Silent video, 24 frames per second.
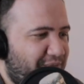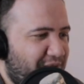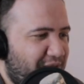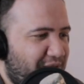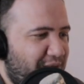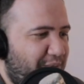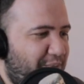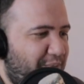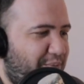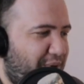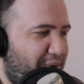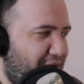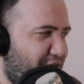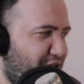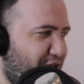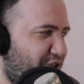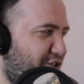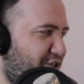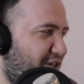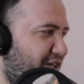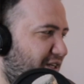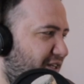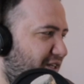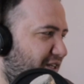
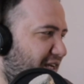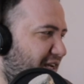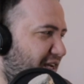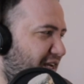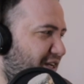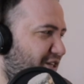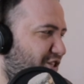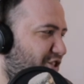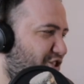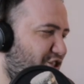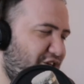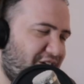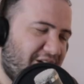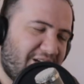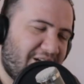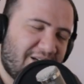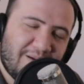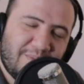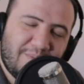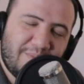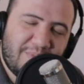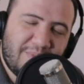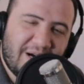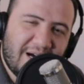
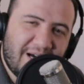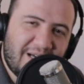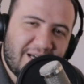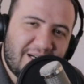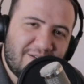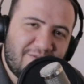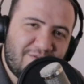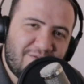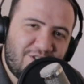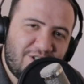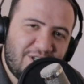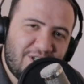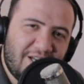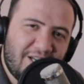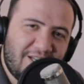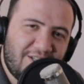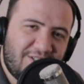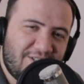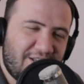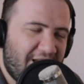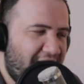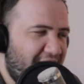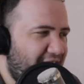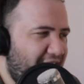bershendeiche,
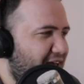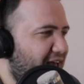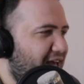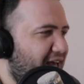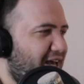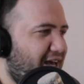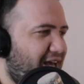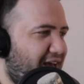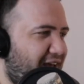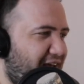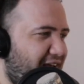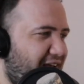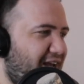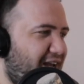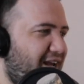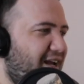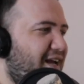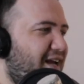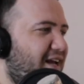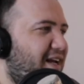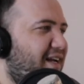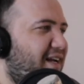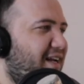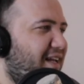barevzes, hey,
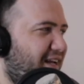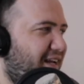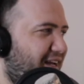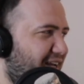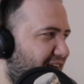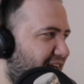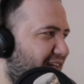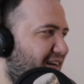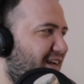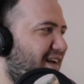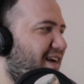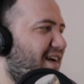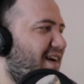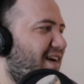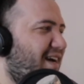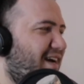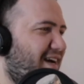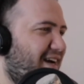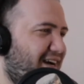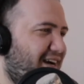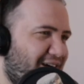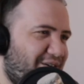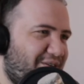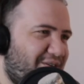and
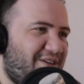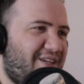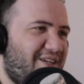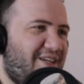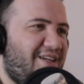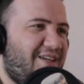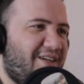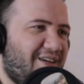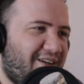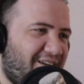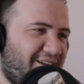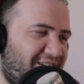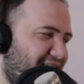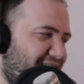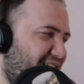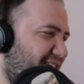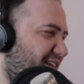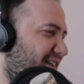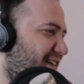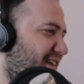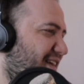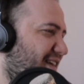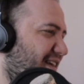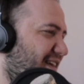howdy, y'all.
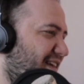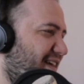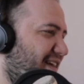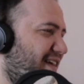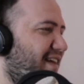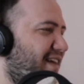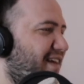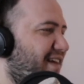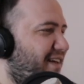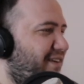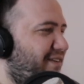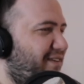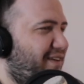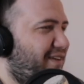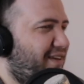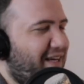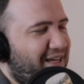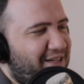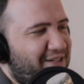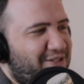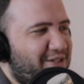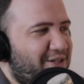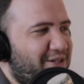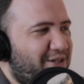Okay,
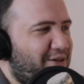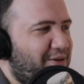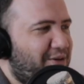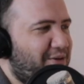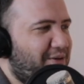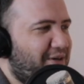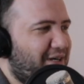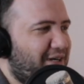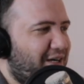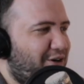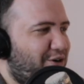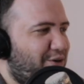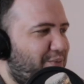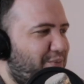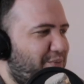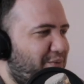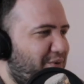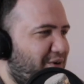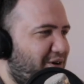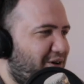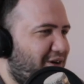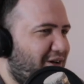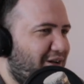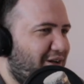so I hope
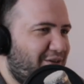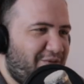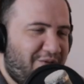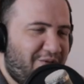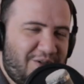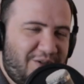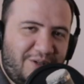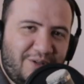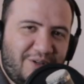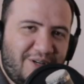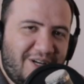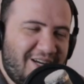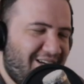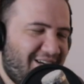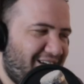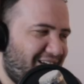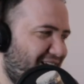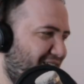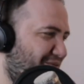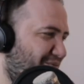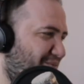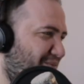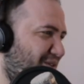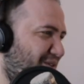all of you
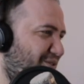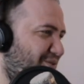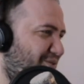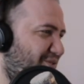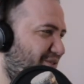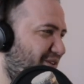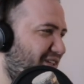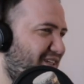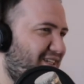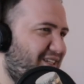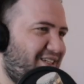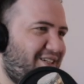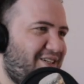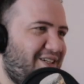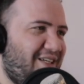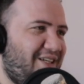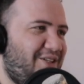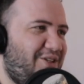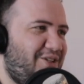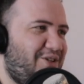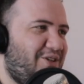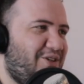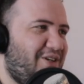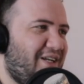have been greeted
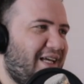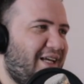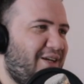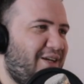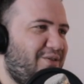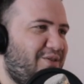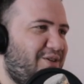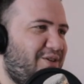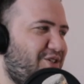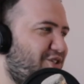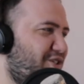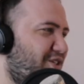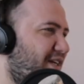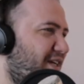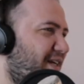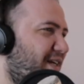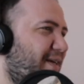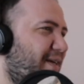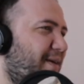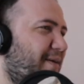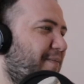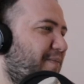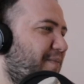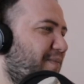in your language,
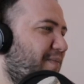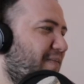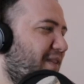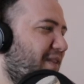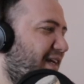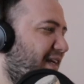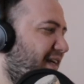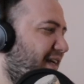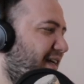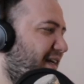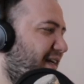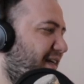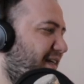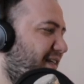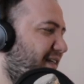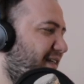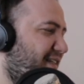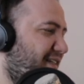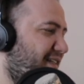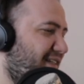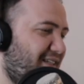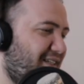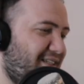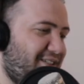
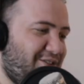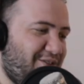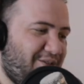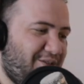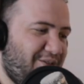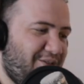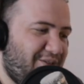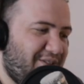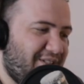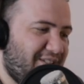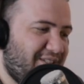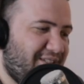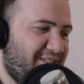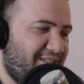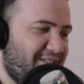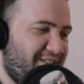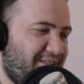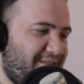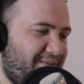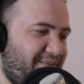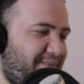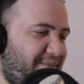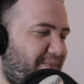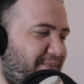and let's do this.
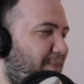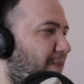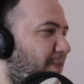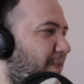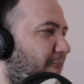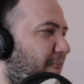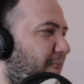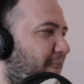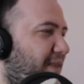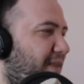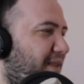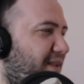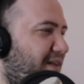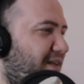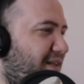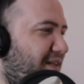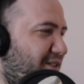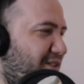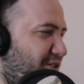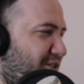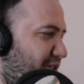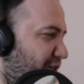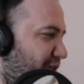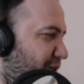
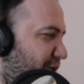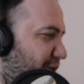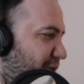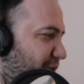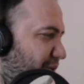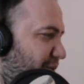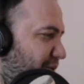Let's go.